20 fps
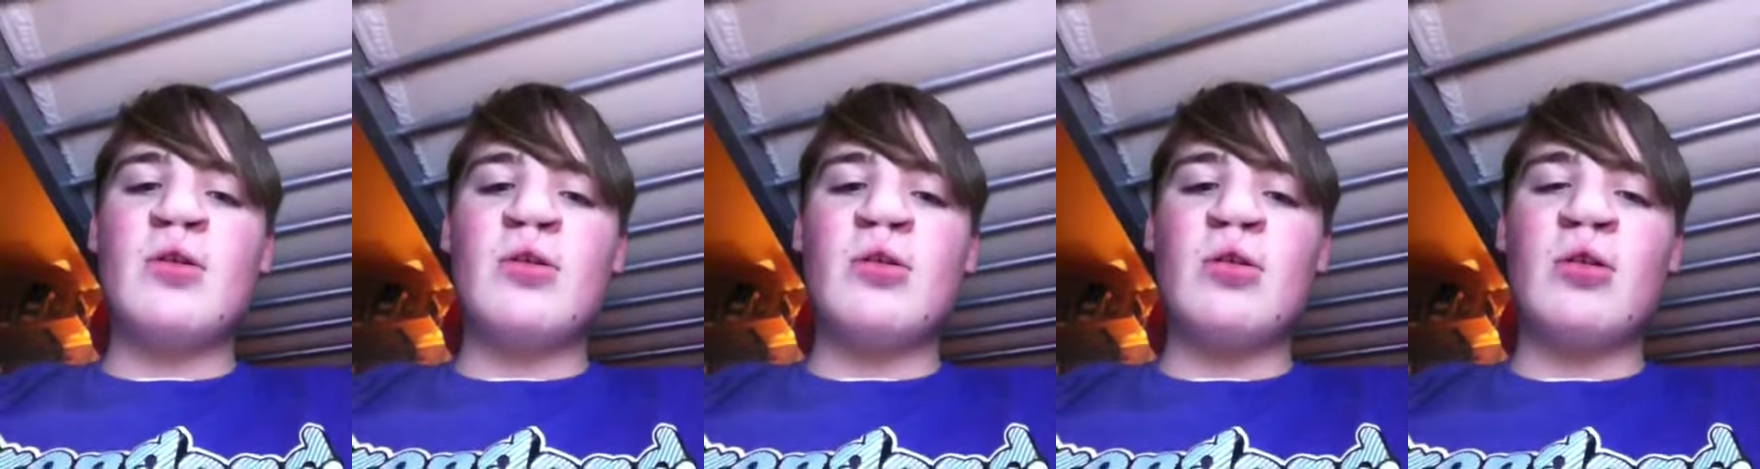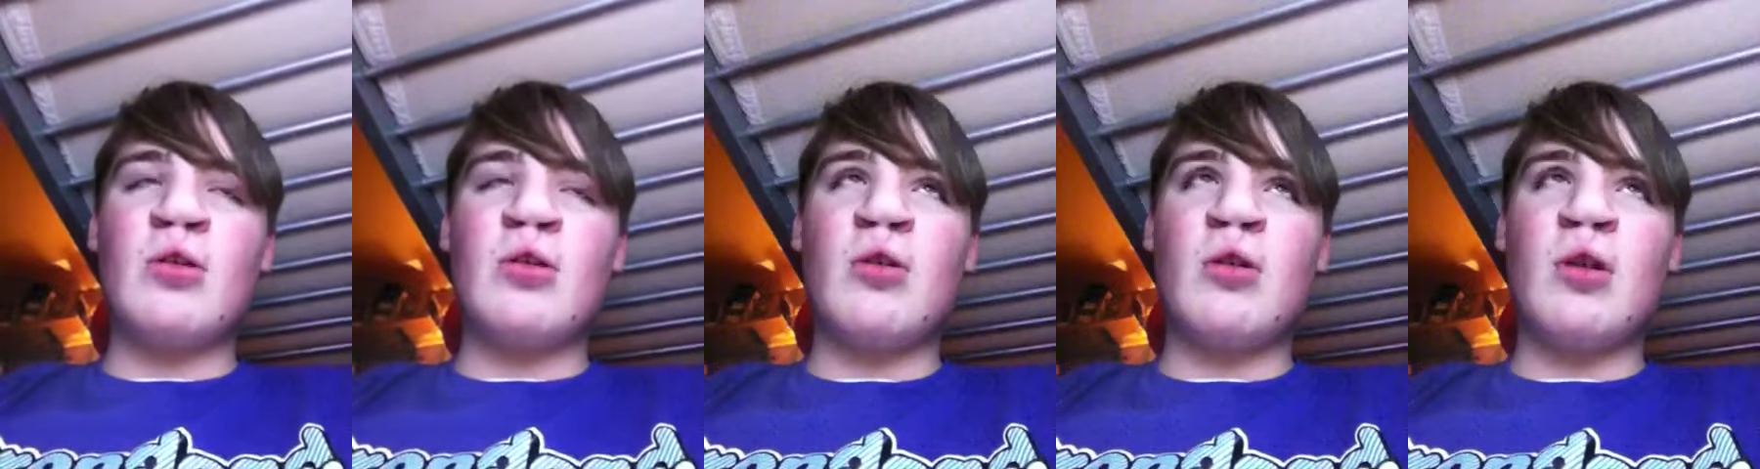
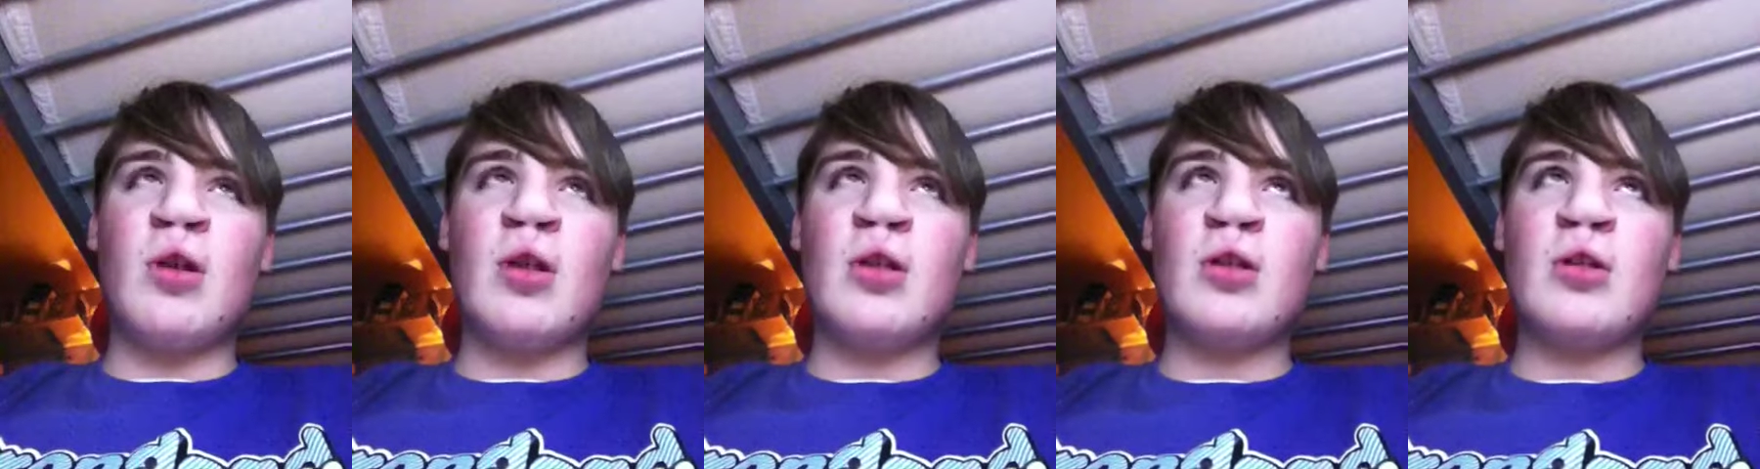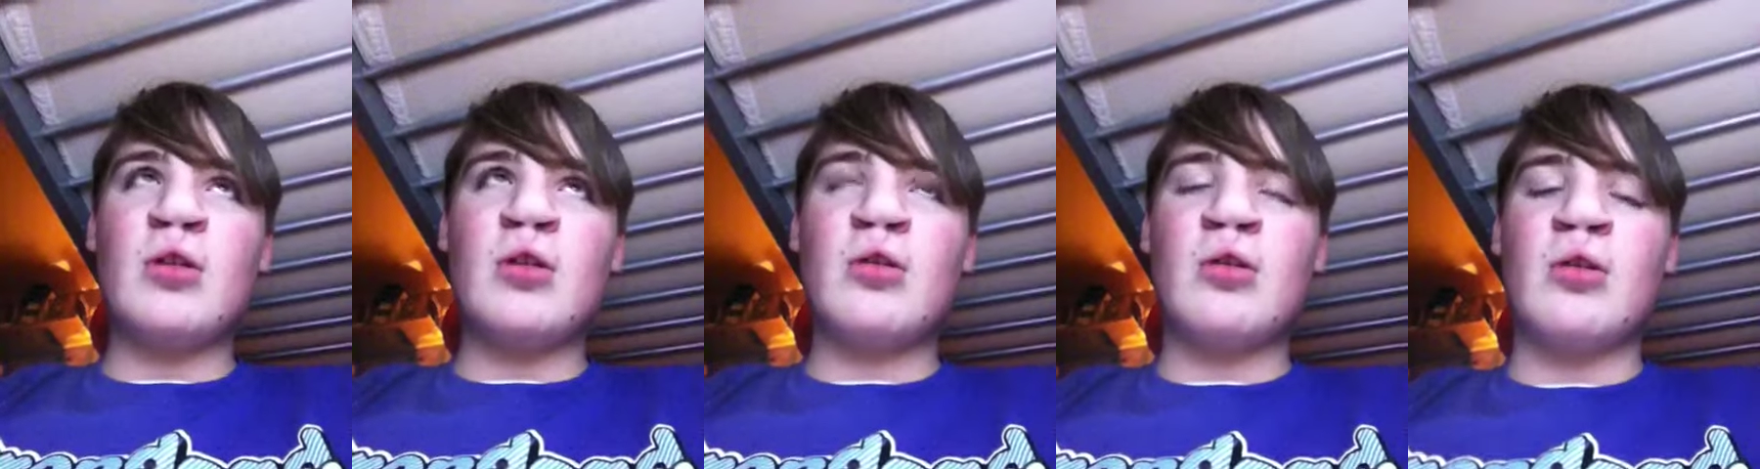
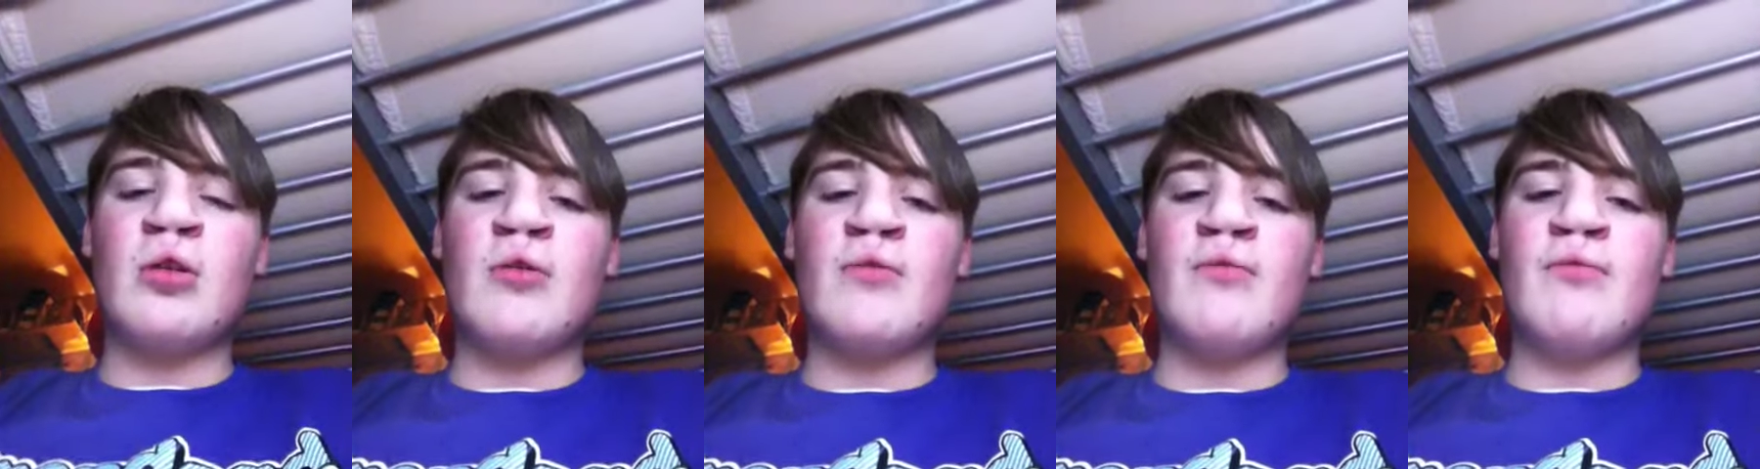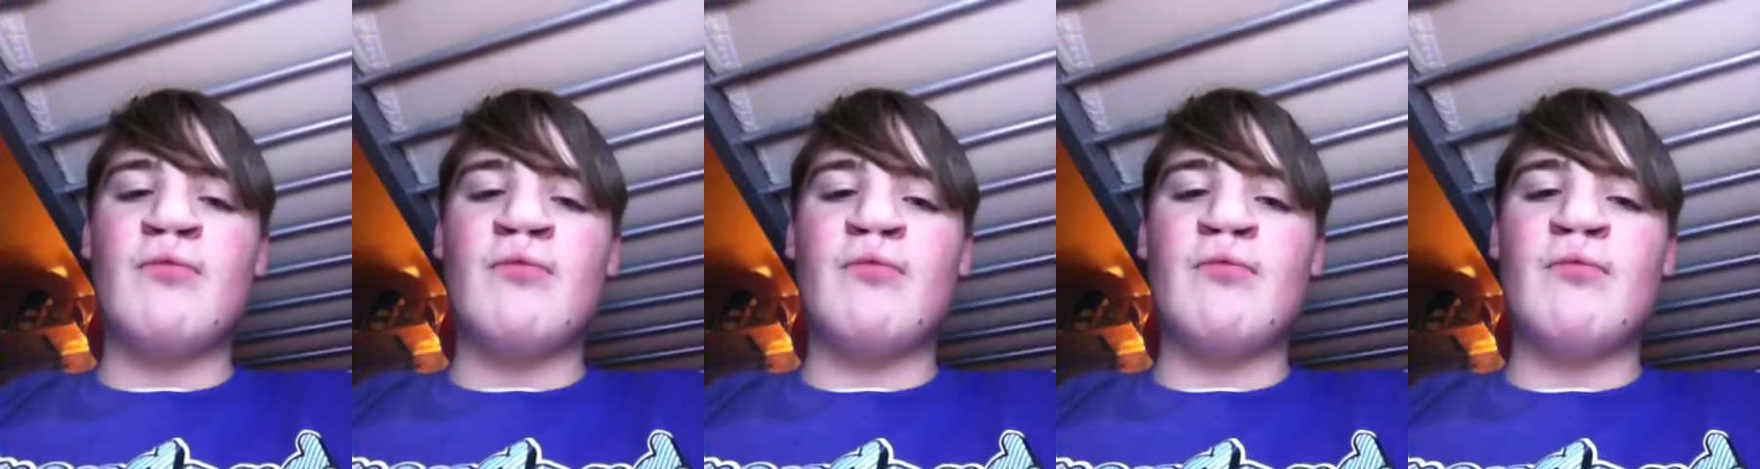Just,
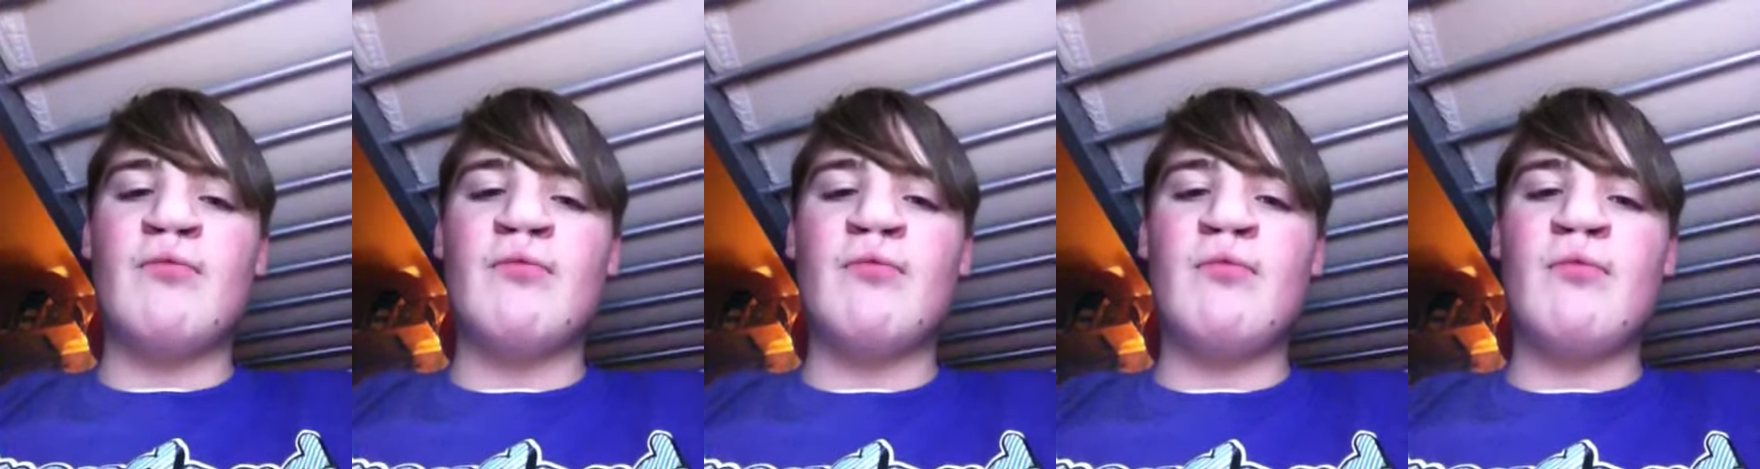um,